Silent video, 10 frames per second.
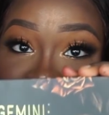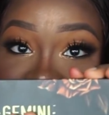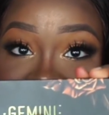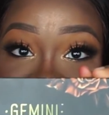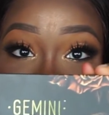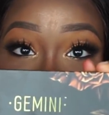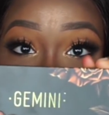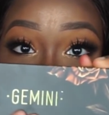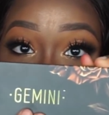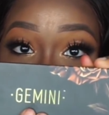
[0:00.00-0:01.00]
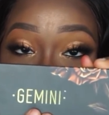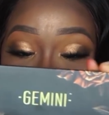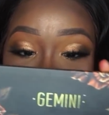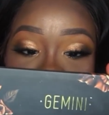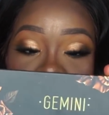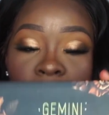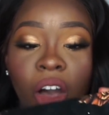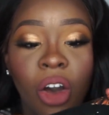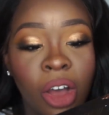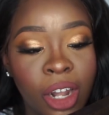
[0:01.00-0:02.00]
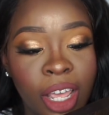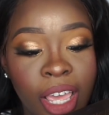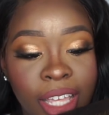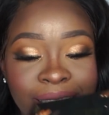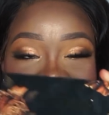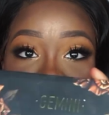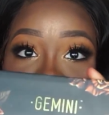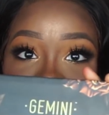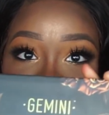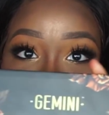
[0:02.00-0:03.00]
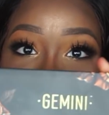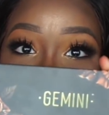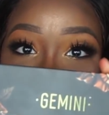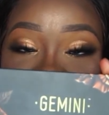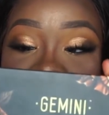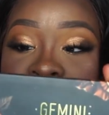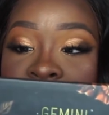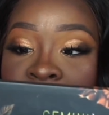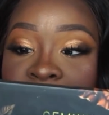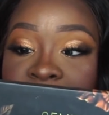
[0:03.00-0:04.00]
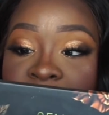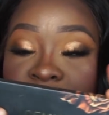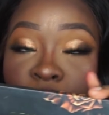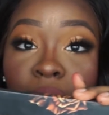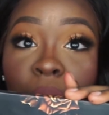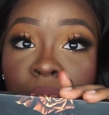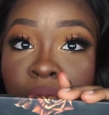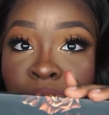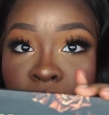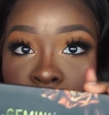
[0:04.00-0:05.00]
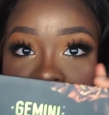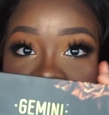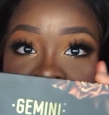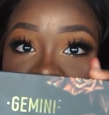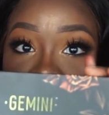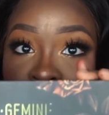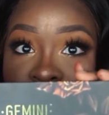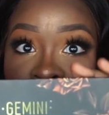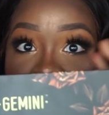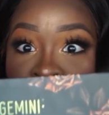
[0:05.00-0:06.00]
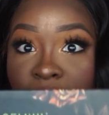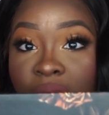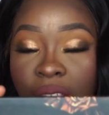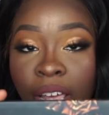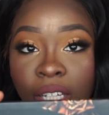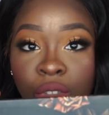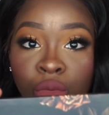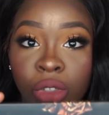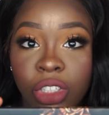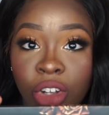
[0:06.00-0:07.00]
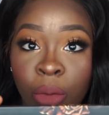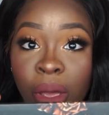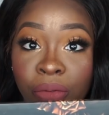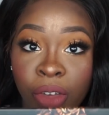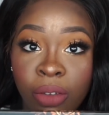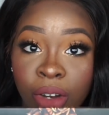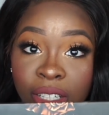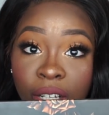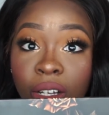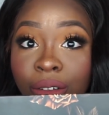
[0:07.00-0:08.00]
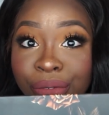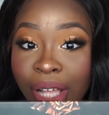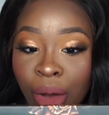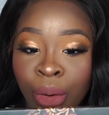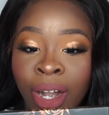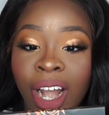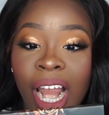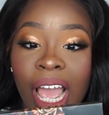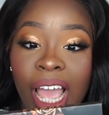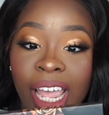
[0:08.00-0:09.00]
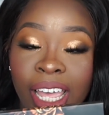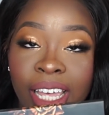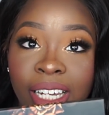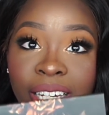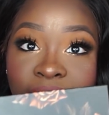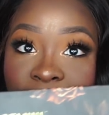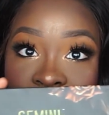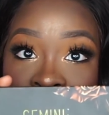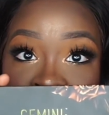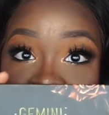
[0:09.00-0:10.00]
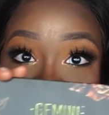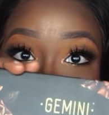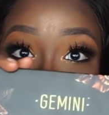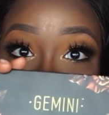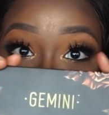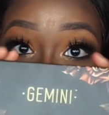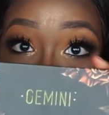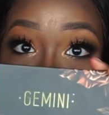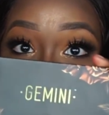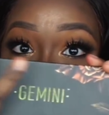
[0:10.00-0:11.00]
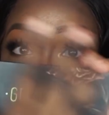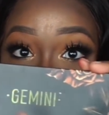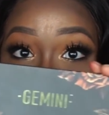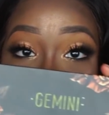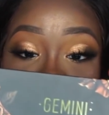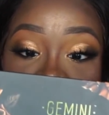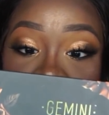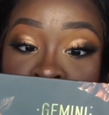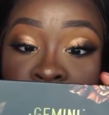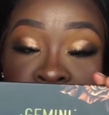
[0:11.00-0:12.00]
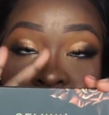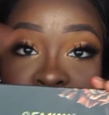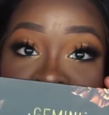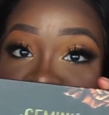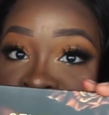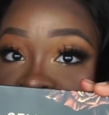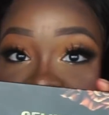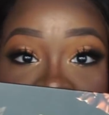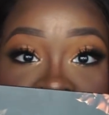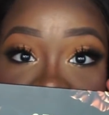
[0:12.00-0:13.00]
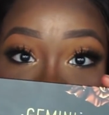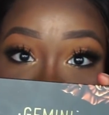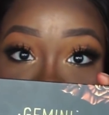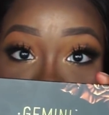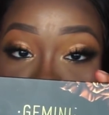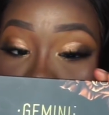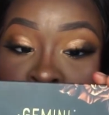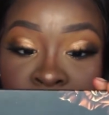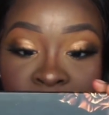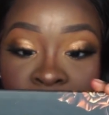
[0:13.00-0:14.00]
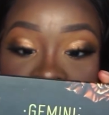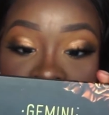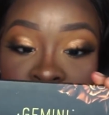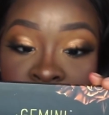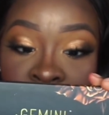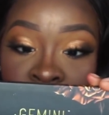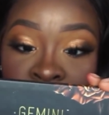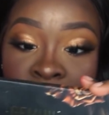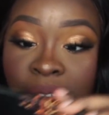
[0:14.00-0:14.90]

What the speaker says: it says Gemini on it, it says Melt Cosmetics, and then it has these golden roses, which I really like because roses are my favorite flower, and I just think this whole packaging design is well done, and I love it.